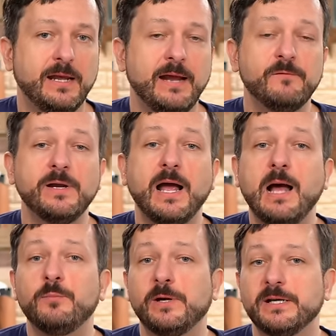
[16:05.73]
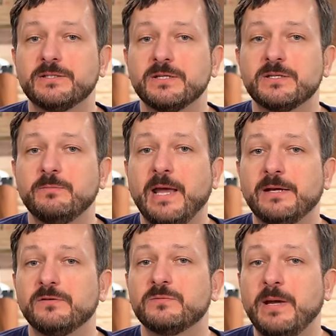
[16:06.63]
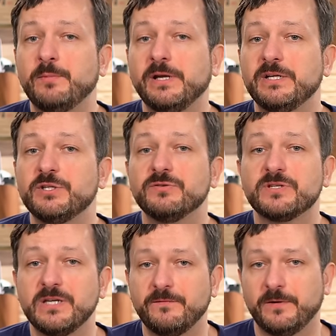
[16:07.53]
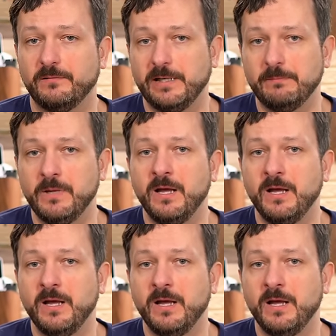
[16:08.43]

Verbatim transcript: Every operating system handles memory issues differently.